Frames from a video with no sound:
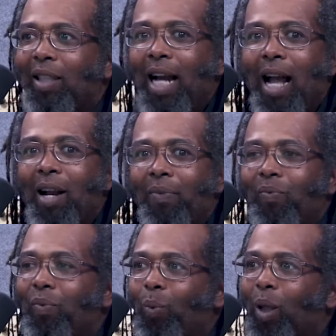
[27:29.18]
and how to
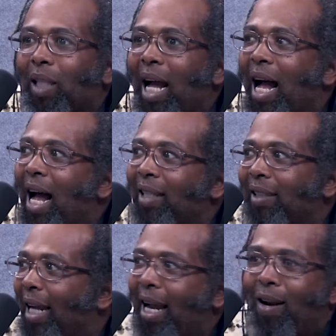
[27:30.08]
work the odds,
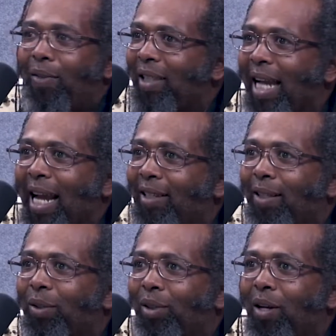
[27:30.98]
and they had all these hand
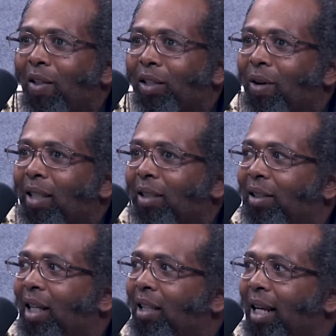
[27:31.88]
signals and all this crazy
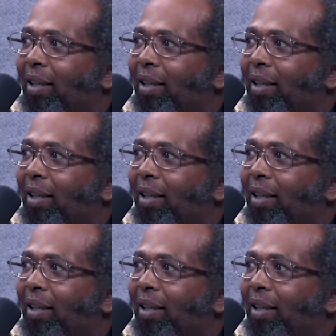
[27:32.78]
shit. And